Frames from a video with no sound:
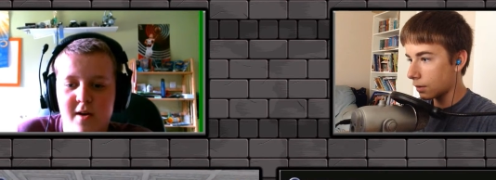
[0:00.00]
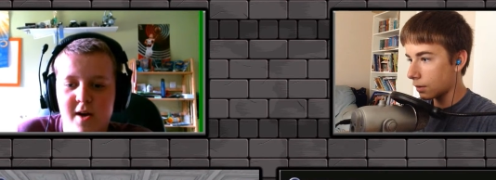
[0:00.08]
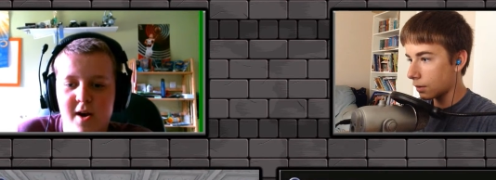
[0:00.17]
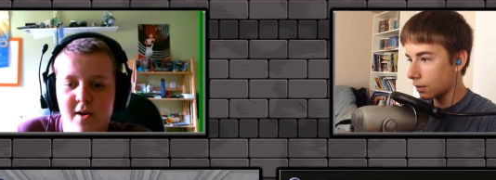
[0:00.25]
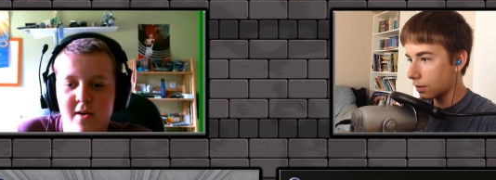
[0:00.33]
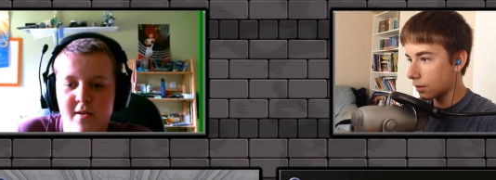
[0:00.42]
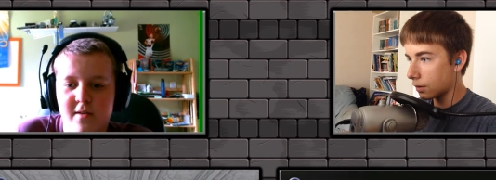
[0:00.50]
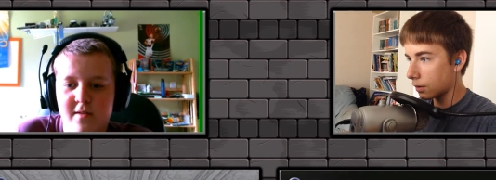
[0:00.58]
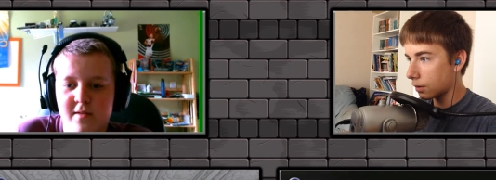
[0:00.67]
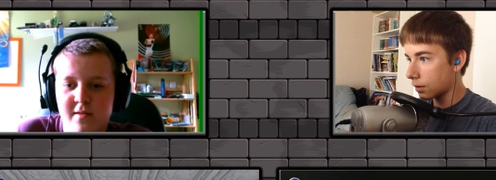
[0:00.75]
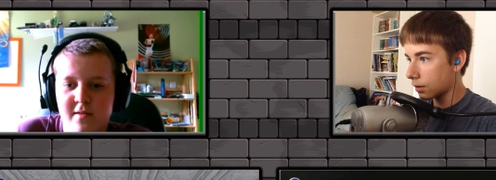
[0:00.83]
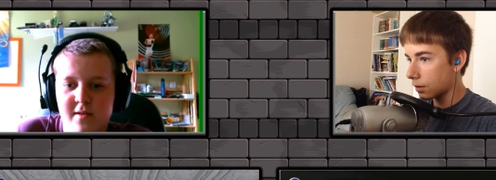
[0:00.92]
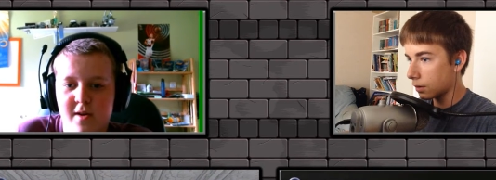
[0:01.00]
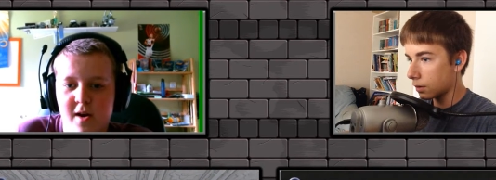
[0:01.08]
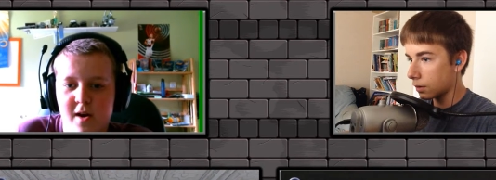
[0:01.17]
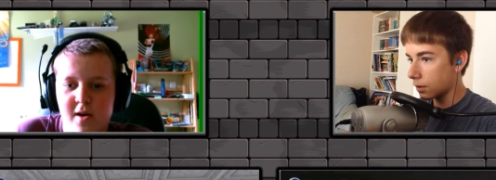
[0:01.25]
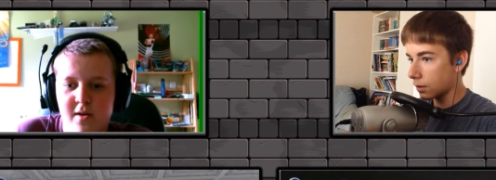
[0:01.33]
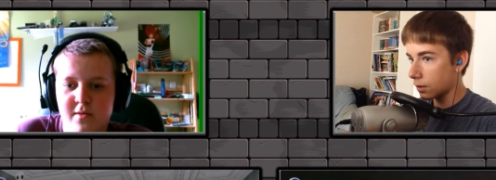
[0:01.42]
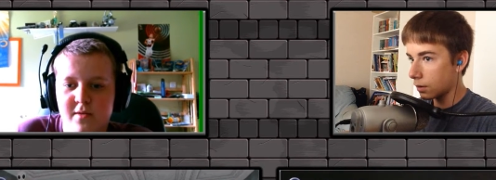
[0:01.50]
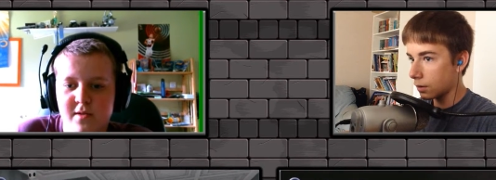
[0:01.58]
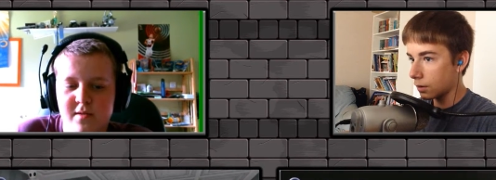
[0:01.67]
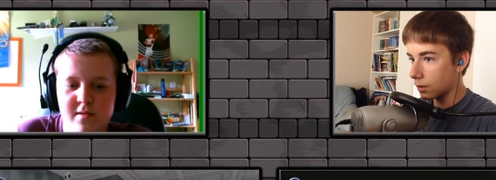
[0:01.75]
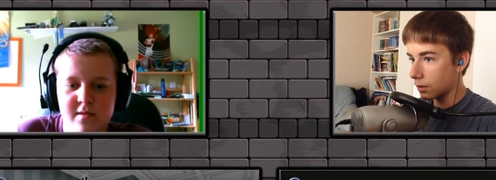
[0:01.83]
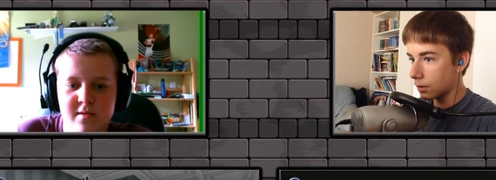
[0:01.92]
Speaker 1: Oh. Oh.
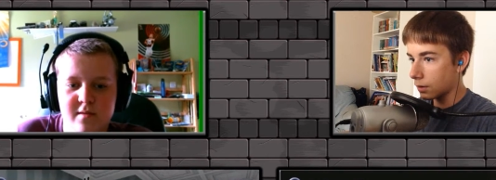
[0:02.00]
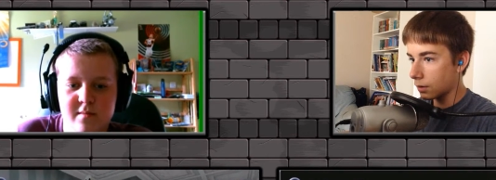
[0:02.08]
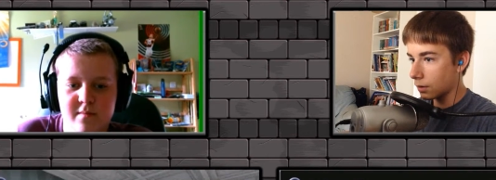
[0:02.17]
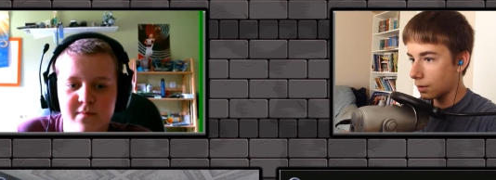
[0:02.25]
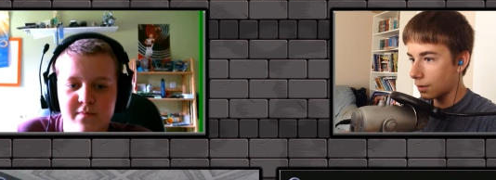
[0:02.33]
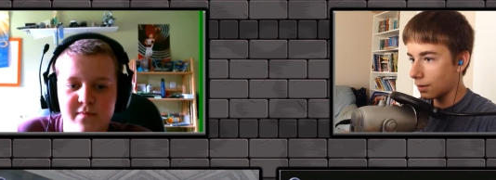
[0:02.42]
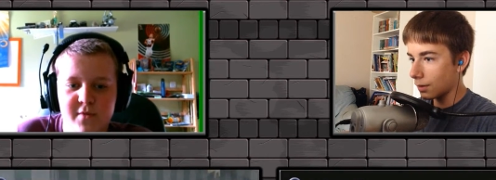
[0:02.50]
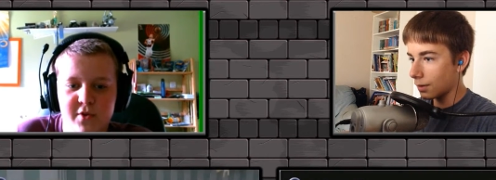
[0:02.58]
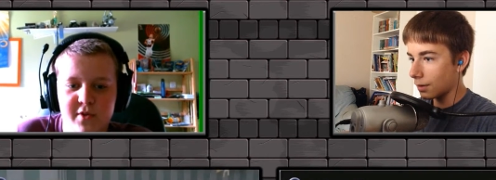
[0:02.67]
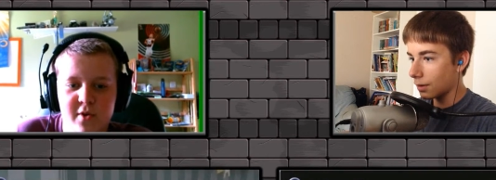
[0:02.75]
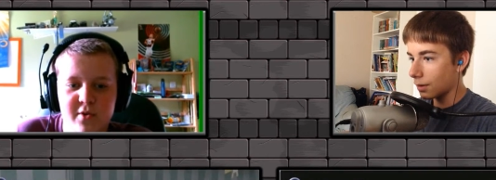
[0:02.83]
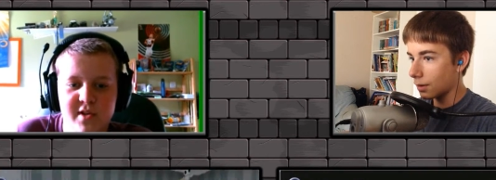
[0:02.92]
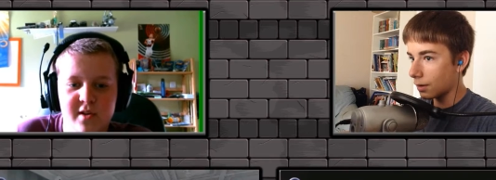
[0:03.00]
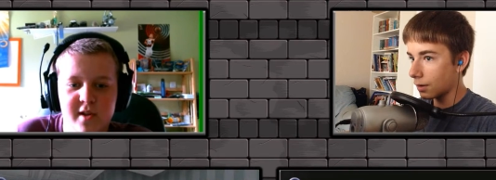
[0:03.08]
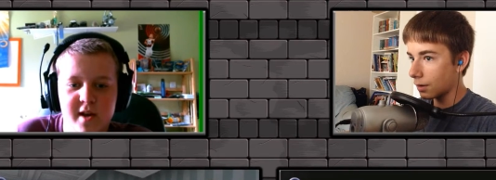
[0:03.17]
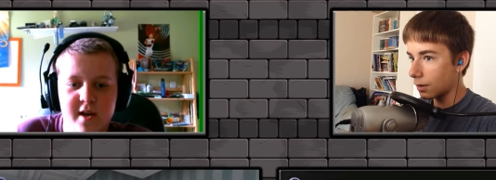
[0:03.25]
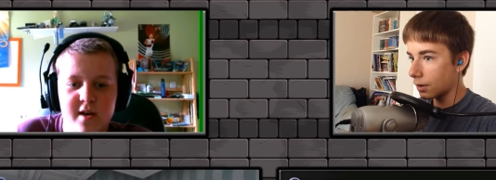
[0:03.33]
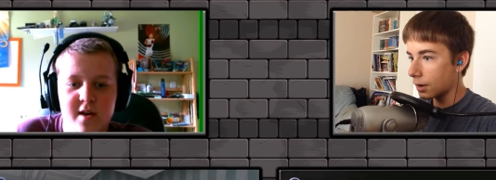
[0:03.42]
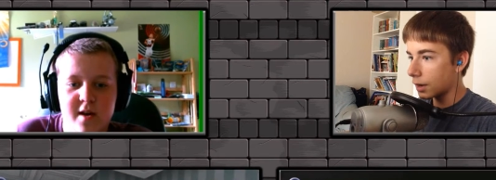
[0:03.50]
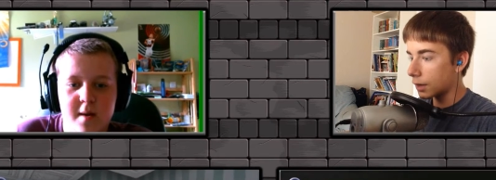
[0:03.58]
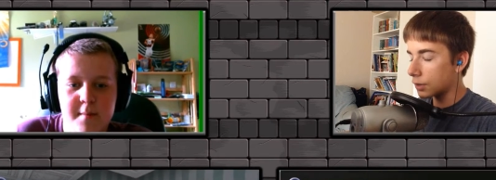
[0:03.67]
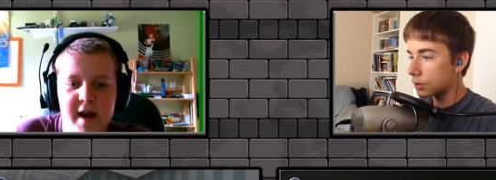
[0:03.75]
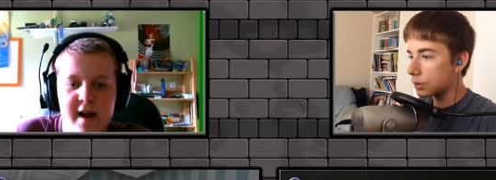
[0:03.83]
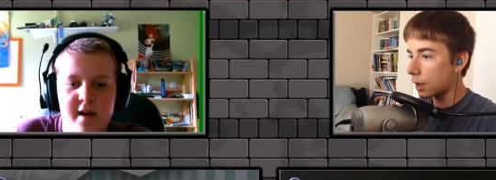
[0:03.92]
Th that was delayed.
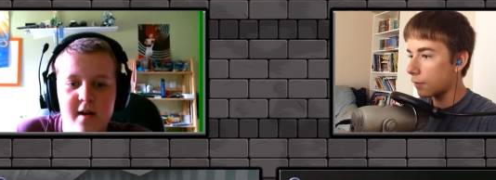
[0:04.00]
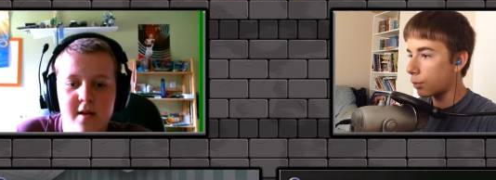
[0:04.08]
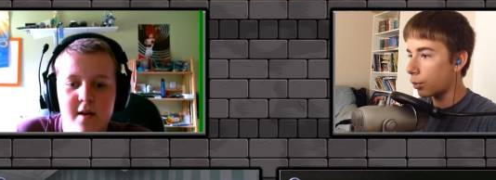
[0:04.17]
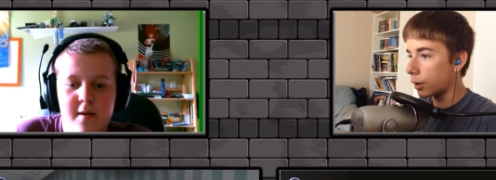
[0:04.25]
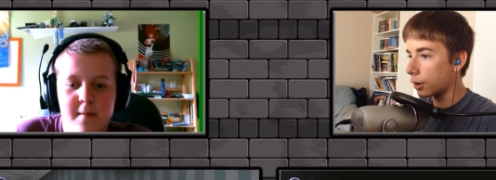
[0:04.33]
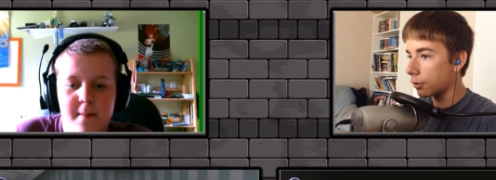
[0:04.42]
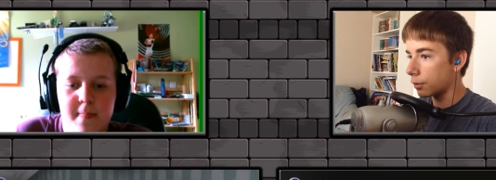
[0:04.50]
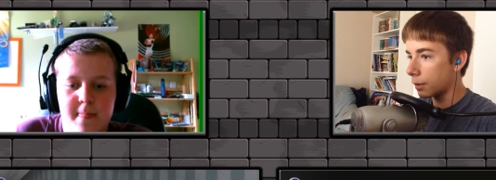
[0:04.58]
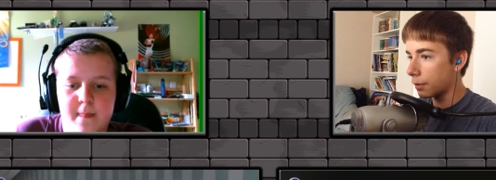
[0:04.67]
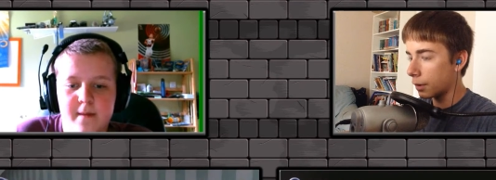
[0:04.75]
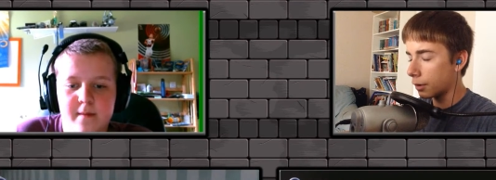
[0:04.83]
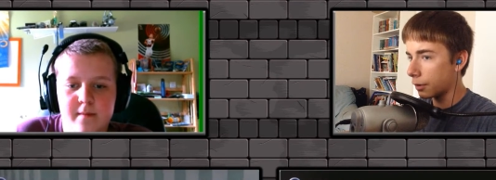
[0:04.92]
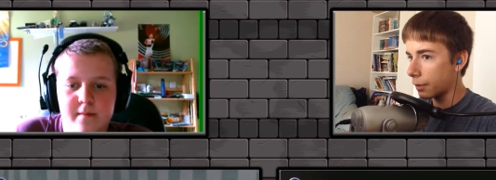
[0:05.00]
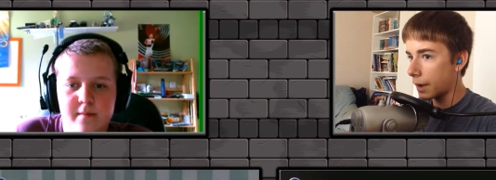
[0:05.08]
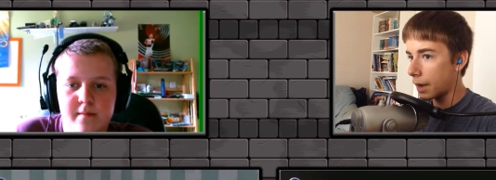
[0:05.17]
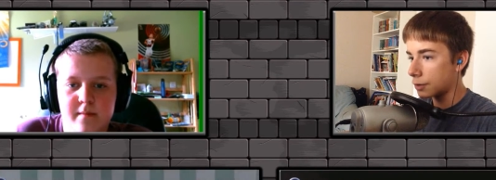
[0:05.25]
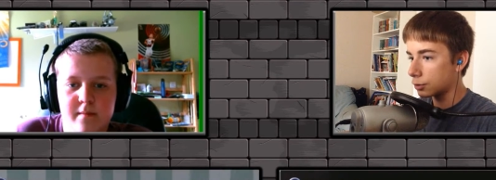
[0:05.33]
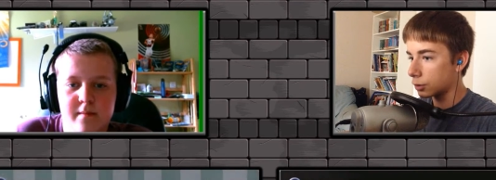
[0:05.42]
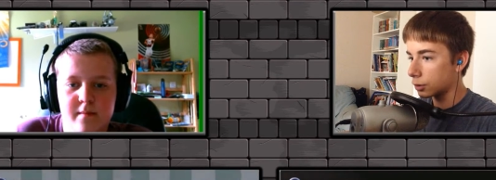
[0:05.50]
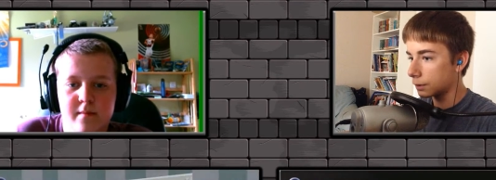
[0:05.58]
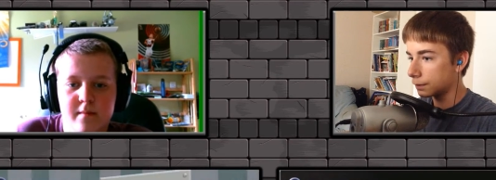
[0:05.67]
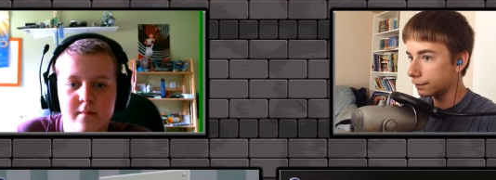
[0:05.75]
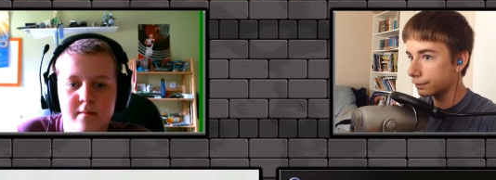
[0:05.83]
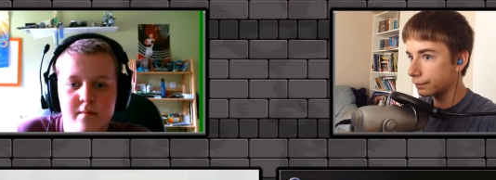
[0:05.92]
Speaker 2: Get the save point and remember the password
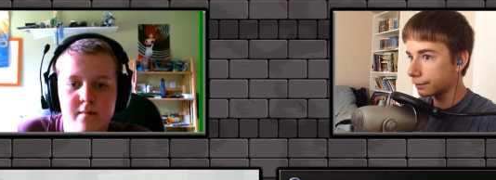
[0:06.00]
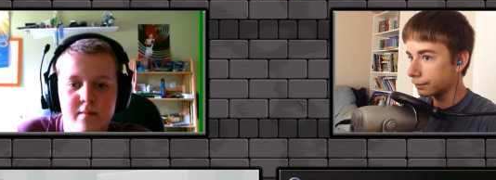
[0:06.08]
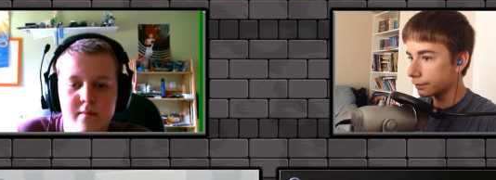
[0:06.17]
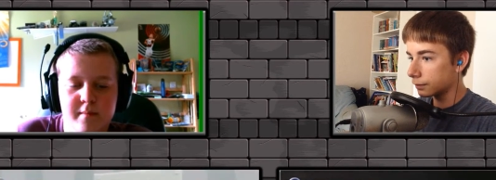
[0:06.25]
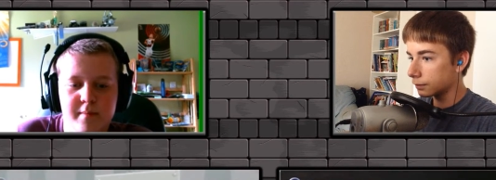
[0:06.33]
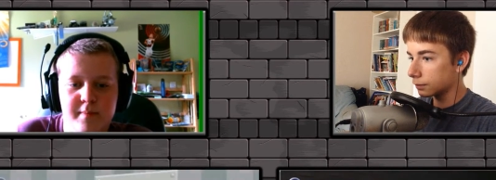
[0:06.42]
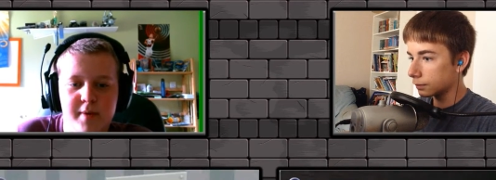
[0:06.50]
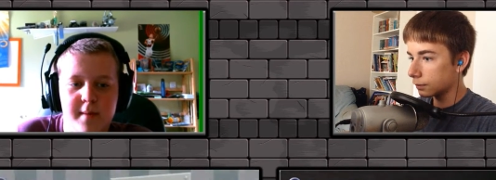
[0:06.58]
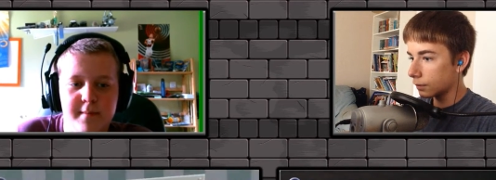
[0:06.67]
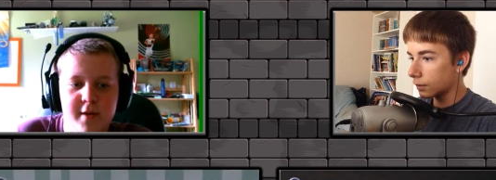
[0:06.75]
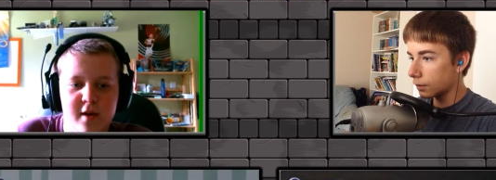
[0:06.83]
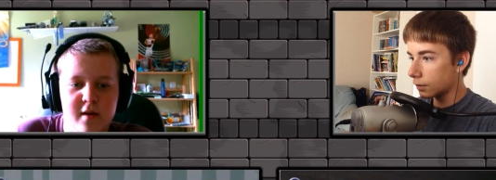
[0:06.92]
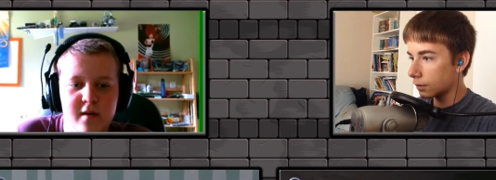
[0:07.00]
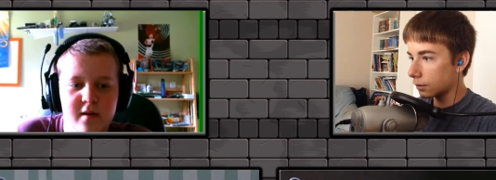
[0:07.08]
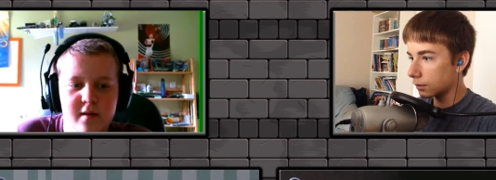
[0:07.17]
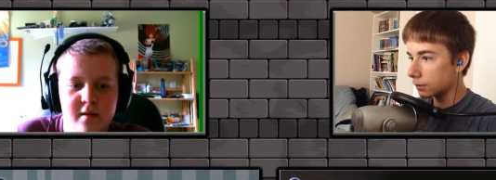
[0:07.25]
Speaker 1: pumpkin.